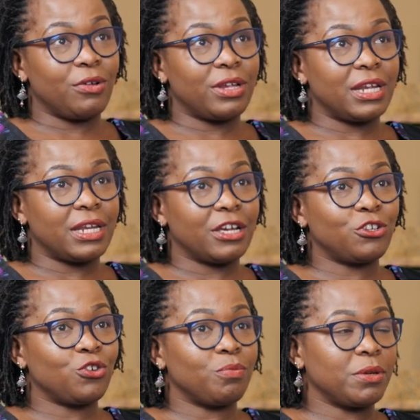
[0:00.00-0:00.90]
I got an
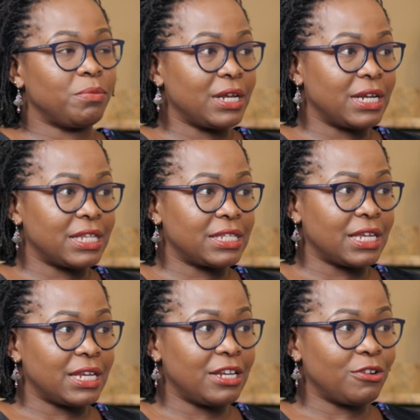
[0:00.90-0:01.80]
ectopic
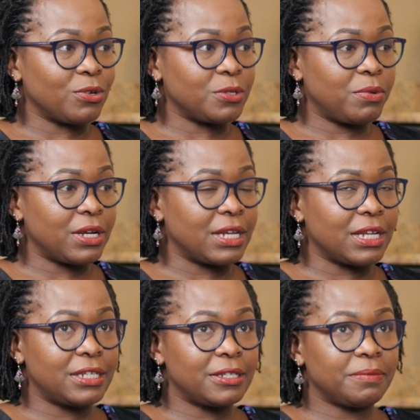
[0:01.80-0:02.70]
pregnancy. I didn't know I was pregnant.